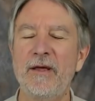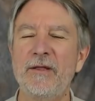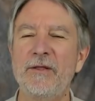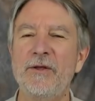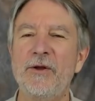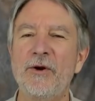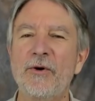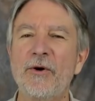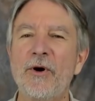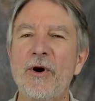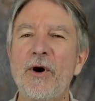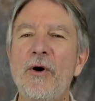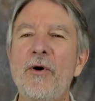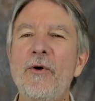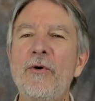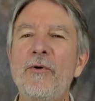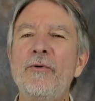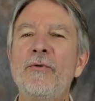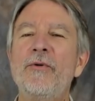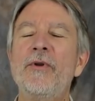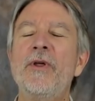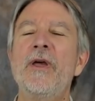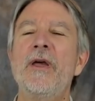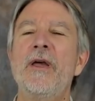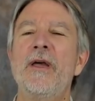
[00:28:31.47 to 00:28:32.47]
your
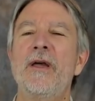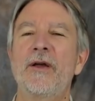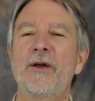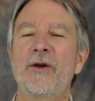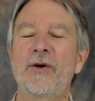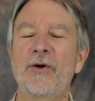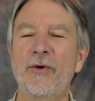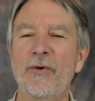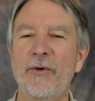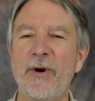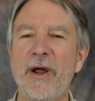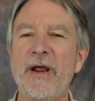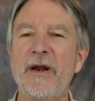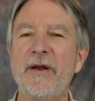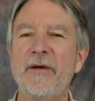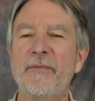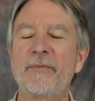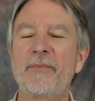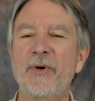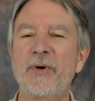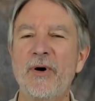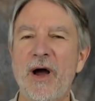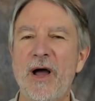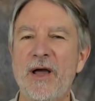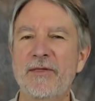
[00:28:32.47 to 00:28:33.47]
own
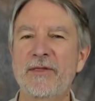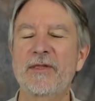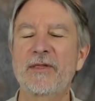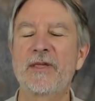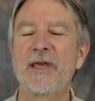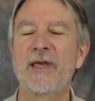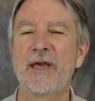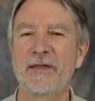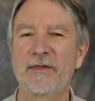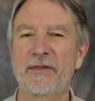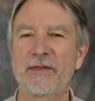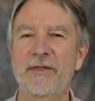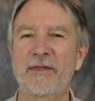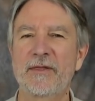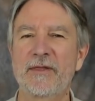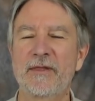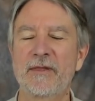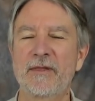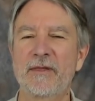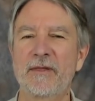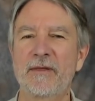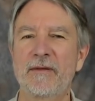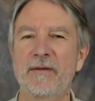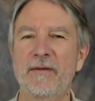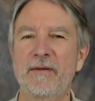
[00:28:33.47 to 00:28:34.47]
creative process
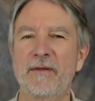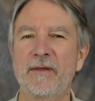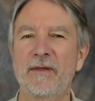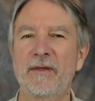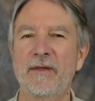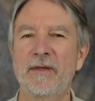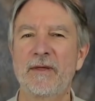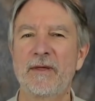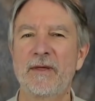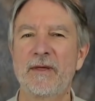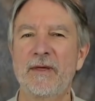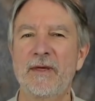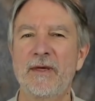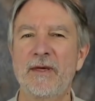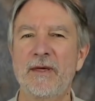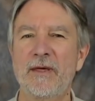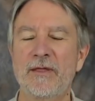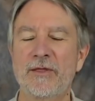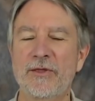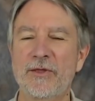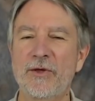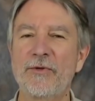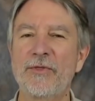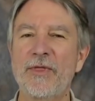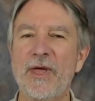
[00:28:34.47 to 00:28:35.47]

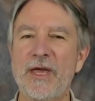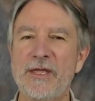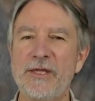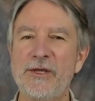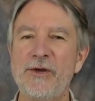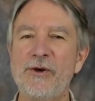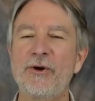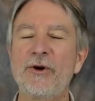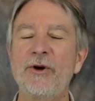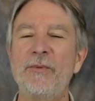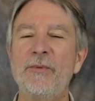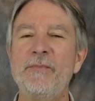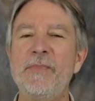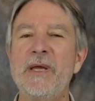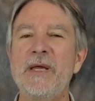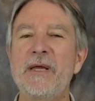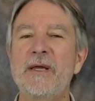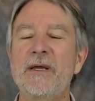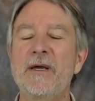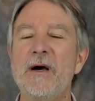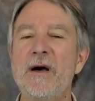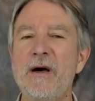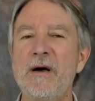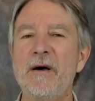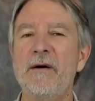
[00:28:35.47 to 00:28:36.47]
so that you could
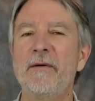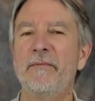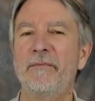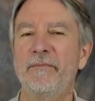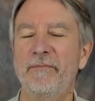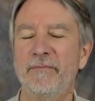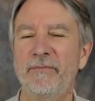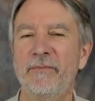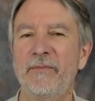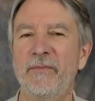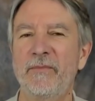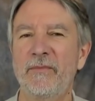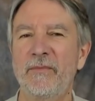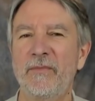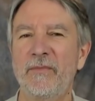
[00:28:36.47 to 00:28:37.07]
become